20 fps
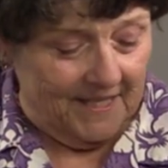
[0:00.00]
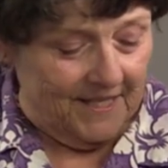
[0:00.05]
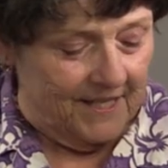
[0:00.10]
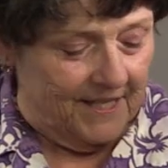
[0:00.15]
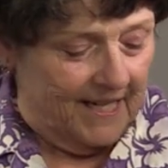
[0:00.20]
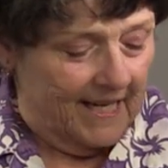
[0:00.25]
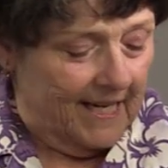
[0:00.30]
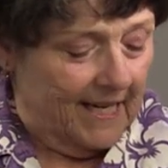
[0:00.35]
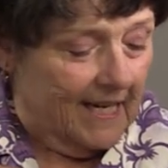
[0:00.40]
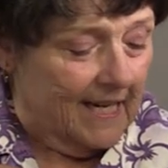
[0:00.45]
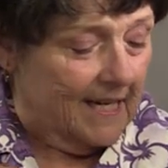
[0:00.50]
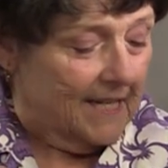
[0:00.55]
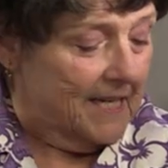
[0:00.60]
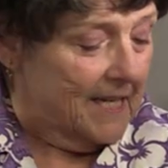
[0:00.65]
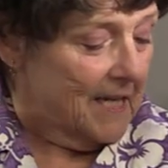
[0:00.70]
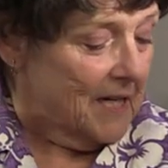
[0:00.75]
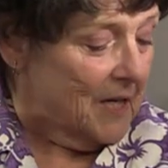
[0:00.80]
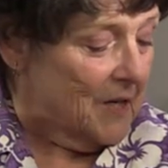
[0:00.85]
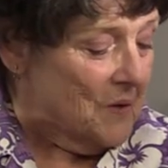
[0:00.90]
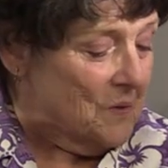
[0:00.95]

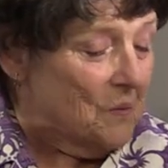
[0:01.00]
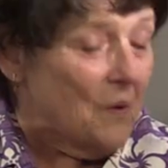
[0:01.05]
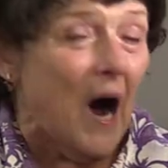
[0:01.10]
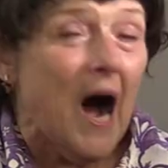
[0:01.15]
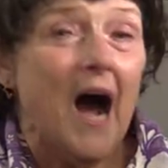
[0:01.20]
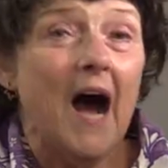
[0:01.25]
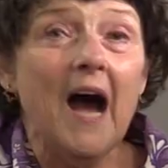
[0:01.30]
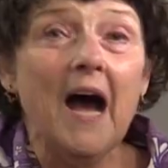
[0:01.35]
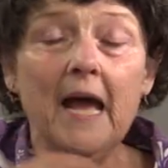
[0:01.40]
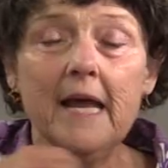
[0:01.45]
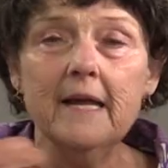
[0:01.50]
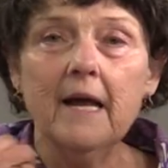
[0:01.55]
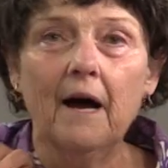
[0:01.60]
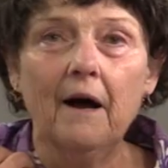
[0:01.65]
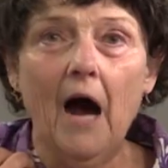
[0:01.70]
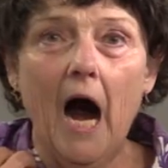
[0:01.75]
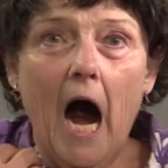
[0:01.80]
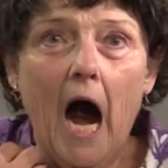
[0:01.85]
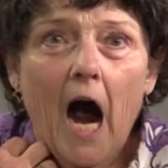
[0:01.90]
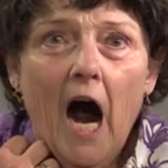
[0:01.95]
D-D-Y,
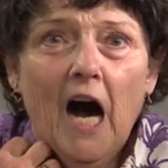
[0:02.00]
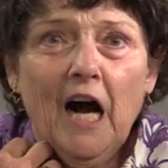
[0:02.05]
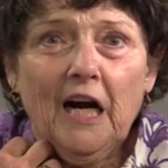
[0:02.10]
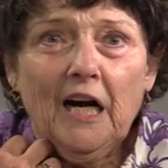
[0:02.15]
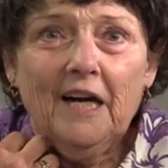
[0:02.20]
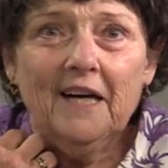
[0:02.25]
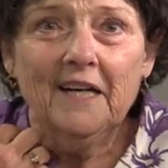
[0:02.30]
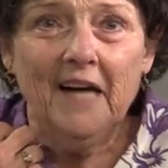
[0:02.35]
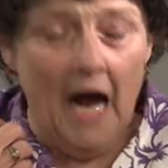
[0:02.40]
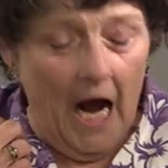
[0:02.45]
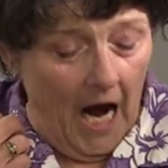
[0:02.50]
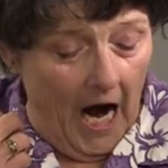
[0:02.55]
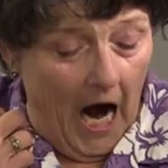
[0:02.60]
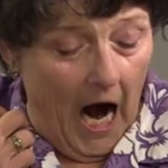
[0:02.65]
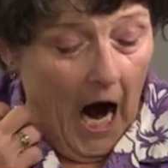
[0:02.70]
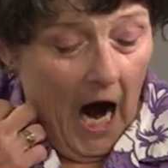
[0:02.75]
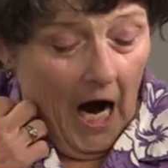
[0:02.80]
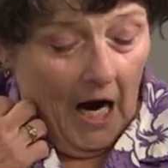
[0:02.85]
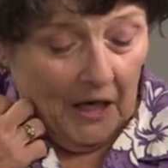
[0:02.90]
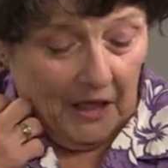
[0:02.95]
hug,
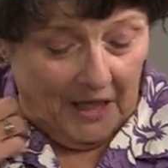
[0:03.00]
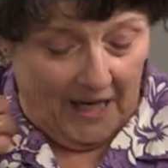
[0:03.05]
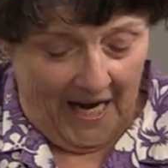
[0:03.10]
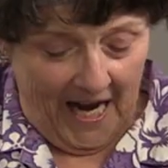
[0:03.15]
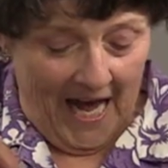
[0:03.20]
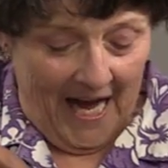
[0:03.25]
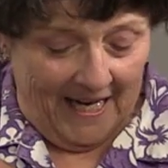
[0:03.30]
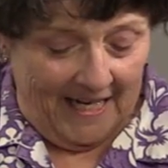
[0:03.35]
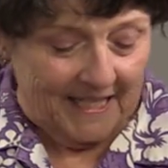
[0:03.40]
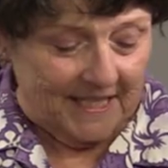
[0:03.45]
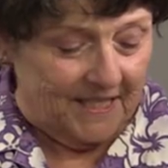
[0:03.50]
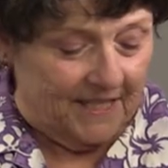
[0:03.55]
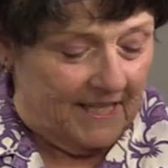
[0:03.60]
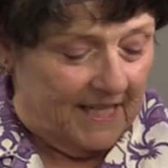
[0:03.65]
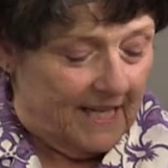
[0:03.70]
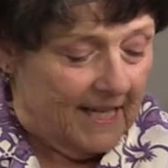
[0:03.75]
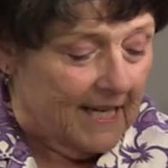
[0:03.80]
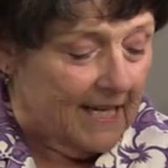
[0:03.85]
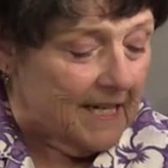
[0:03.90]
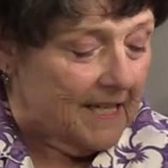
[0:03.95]
hug.
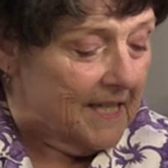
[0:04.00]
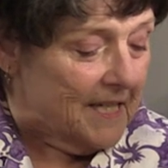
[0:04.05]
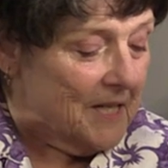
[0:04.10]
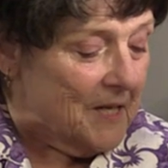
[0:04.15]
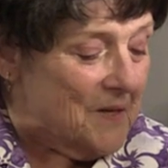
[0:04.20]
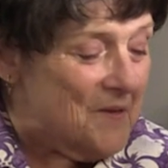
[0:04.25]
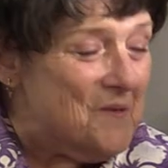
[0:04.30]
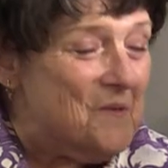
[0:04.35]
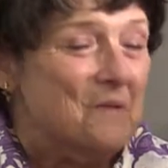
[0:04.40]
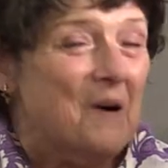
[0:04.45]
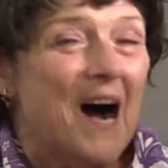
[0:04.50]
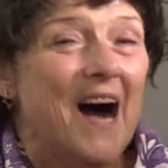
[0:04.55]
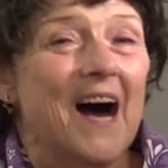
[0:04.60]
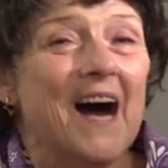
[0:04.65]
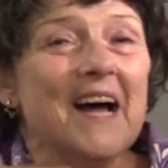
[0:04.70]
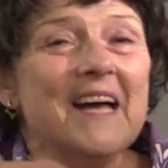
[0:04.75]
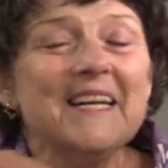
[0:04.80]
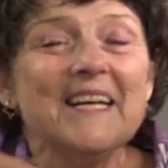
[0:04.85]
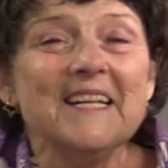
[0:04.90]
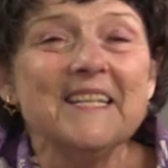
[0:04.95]

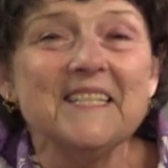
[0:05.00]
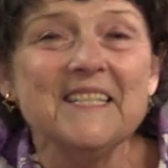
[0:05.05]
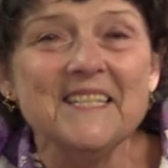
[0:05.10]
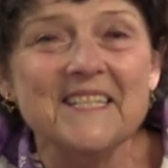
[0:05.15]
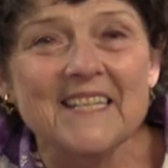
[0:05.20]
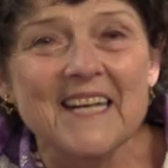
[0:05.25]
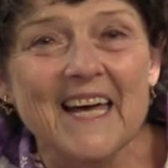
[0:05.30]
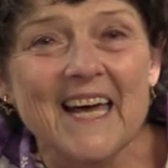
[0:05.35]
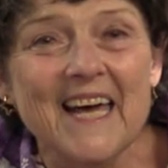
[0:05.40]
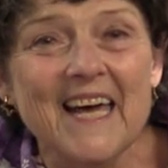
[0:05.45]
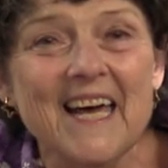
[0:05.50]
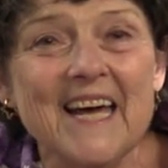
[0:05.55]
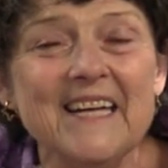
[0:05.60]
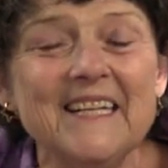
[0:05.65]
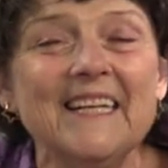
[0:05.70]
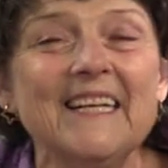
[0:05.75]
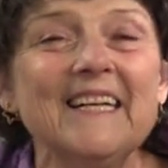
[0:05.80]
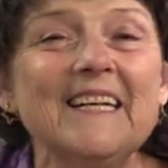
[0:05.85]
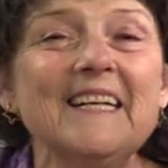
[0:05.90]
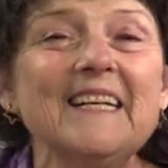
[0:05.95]
D-D-Y, and
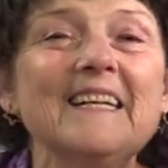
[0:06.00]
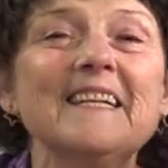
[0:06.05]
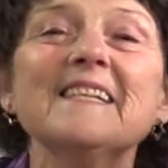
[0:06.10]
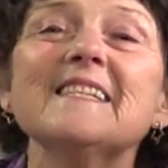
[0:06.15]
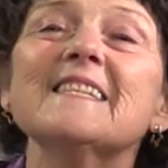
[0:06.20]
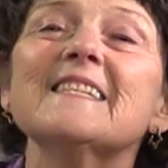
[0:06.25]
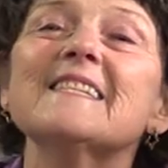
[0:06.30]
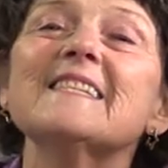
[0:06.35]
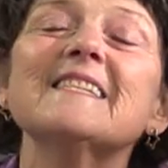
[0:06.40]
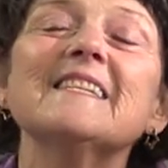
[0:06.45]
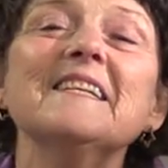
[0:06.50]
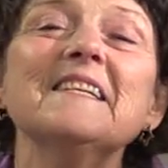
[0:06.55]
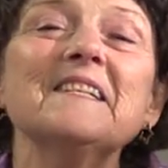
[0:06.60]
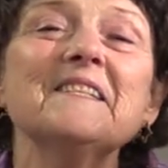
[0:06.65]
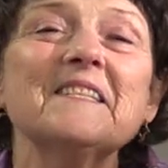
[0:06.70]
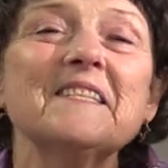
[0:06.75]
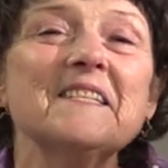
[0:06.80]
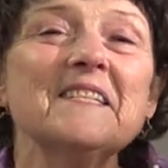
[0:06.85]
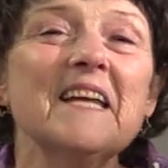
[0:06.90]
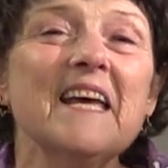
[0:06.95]
Teddy is
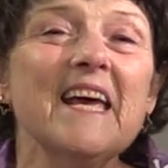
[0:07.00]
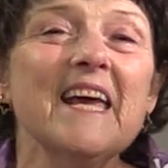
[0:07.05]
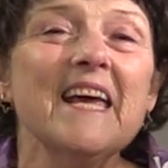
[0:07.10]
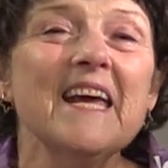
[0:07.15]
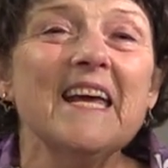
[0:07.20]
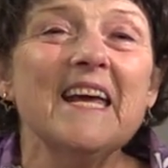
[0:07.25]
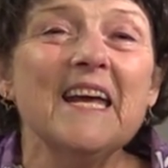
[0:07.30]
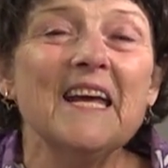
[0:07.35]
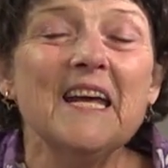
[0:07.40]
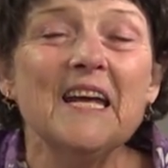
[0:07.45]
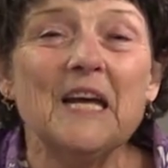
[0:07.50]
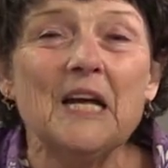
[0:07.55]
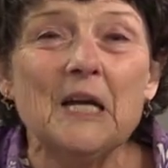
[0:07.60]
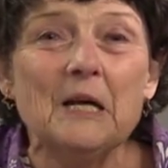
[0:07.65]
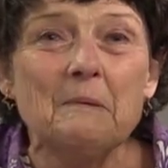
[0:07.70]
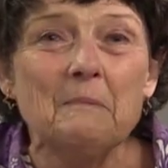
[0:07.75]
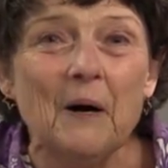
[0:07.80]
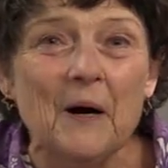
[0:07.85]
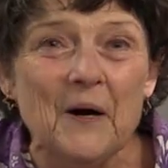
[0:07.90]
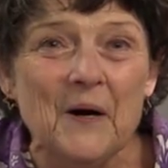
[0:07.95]
his
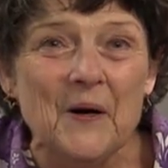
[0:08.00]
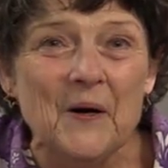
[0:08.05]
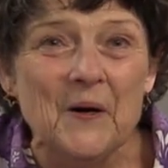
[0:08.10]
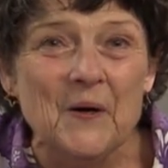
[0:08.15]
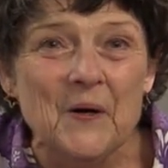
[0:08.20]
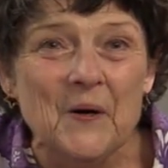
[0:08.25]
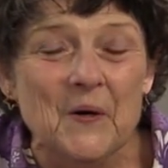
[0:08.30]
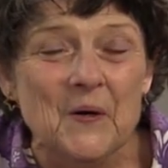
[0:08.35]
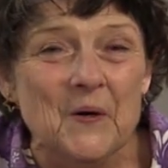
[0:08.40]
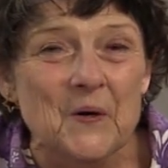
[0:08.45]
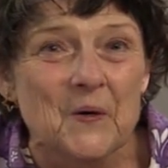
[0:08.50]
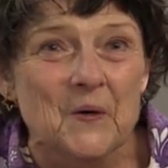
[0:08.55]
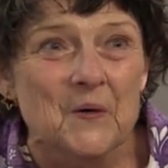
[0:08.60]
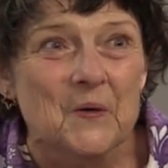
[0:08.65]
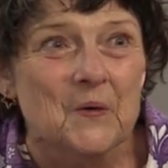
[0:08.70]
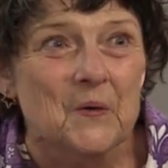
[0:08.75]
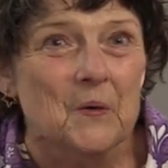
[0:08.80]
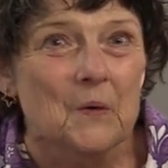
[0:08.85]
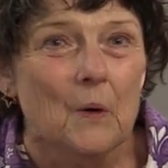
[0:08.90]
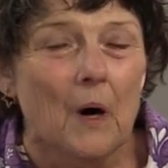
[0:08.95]
name.
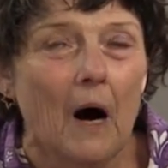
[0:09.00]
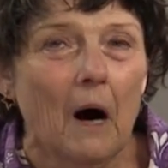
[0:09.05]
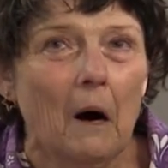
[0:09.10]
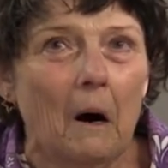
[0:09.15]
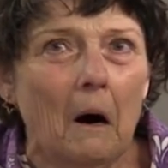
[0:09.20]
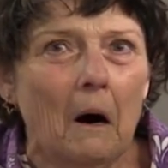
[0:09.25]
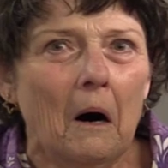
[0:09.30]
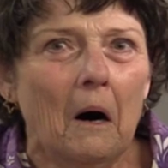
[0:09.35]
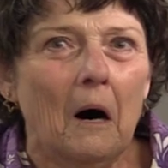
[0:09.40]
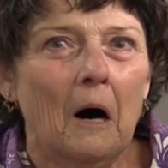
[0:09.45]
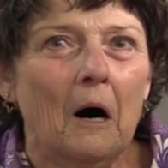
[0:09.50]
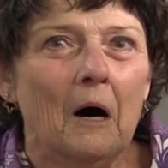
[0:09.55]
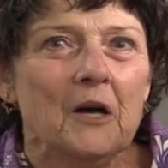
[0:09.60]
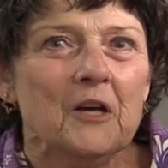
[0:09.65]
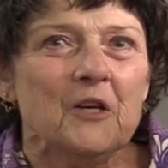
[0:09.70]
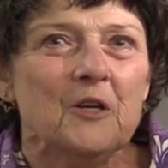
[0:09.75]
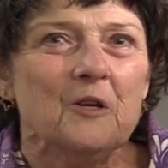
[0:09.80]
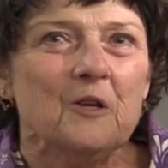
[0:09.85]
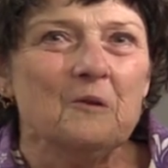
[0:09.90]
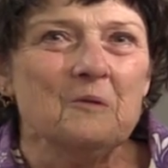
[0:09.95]
Oh,
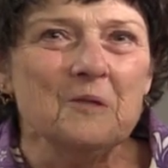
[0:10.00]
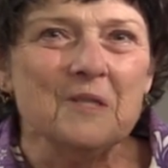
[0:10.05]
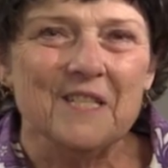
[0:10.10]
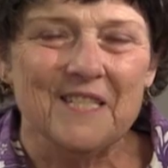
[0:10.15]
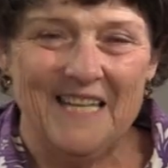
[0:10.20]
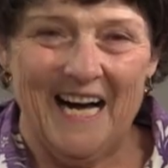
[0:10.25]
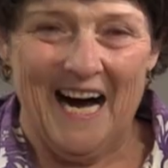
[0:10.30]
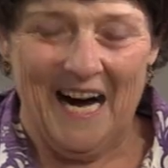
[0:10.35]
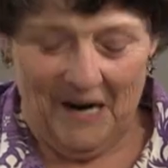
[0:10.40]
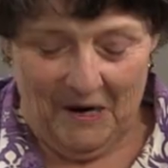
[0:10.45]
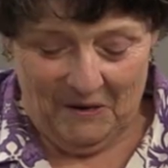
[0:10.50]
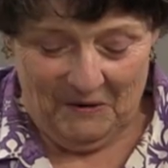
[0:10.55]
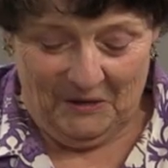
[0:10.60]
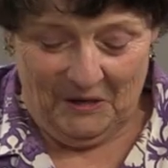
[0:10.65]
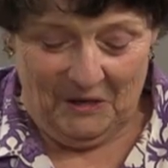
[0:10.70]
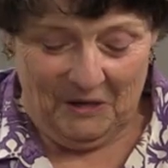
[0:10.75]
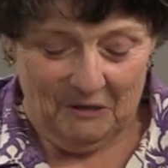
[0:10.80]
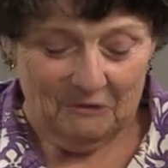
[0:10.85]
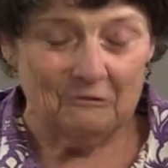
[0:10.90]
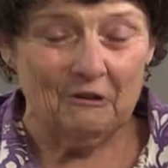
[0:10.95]
you
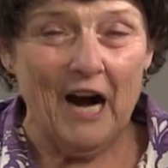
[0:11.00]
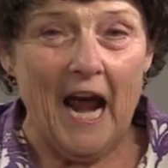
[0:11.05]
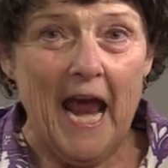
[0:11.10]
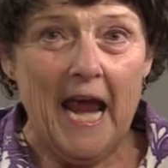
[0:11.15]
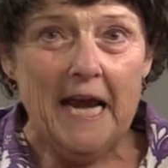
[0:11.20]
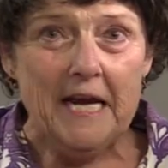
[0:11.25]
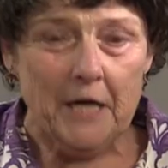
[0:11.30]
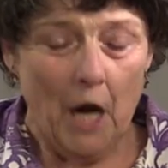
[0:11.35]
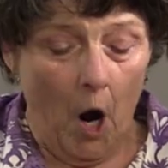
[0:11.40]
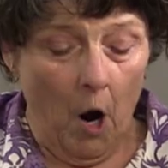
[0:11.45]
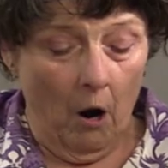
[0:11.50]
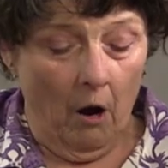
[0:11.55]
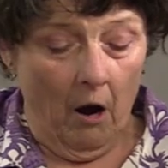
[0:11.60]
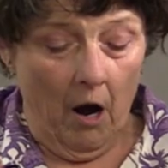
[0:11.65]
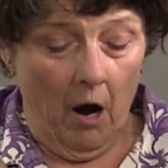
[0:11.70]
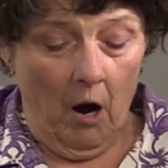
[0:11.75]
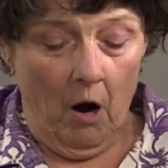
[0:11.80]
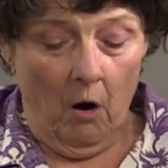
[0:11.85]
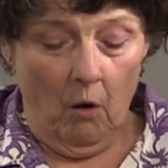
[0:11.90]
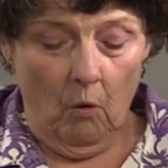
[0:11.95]
sound great.
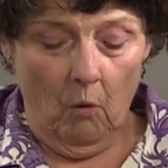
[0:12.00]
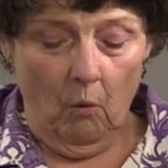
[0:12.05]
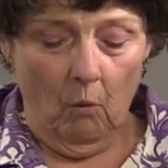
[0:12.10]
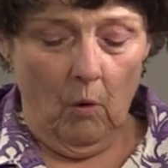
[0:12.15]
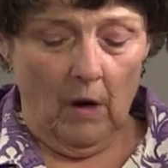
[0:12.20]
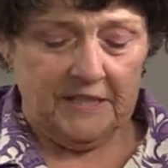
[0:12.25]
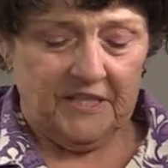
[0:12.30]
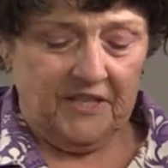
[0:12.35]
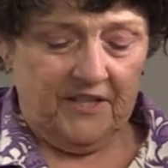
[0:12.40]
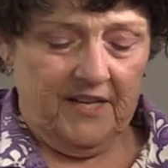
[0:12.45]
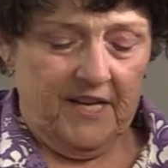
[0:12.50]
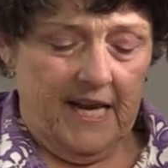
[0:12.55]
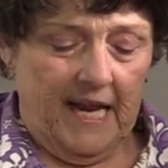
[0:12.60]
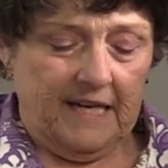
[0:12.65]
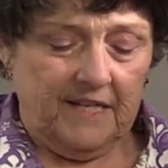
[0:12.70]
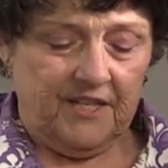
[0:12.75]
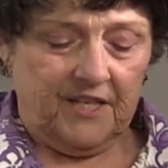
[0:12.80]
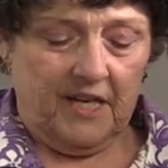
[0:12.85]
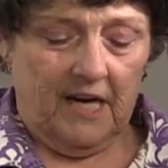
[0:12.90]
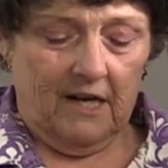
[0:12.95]
What's the
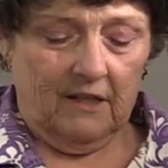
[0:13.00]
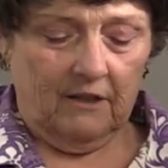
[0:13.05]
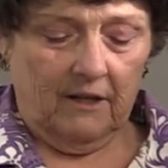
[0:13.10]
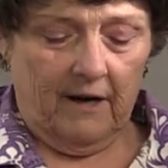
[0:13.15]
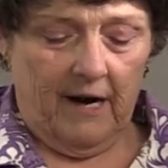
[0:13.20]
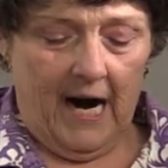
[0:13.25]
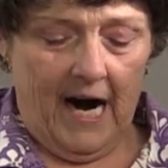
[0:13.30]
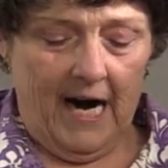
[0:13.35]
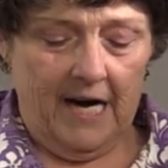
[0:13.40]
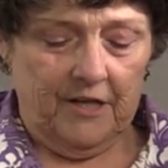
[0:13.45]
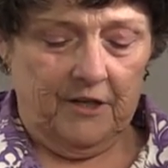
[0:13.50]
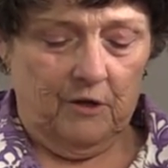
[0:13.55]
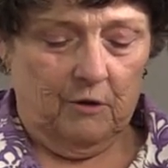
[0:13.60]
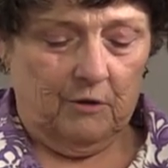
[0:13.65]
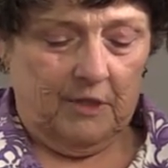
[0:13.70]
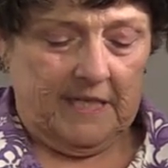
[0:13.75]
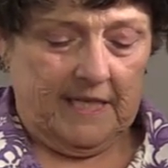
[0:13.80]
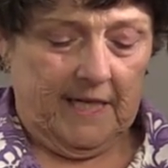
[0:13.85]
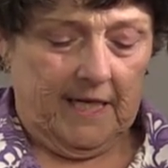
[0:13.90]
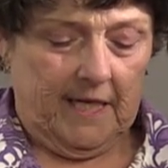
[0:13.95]
next color heart
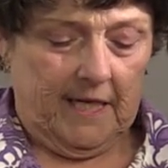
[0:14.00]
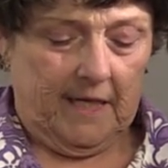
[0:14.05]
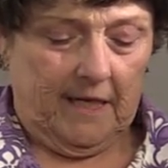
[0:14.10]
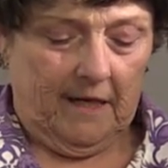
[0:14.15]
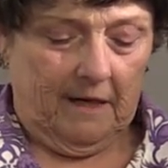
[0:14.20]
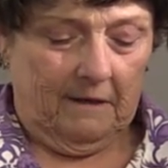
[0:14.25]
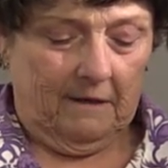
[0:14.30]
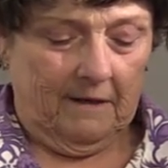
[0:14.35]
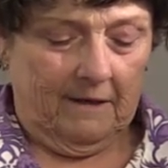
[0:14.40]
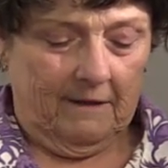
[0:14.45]
you see?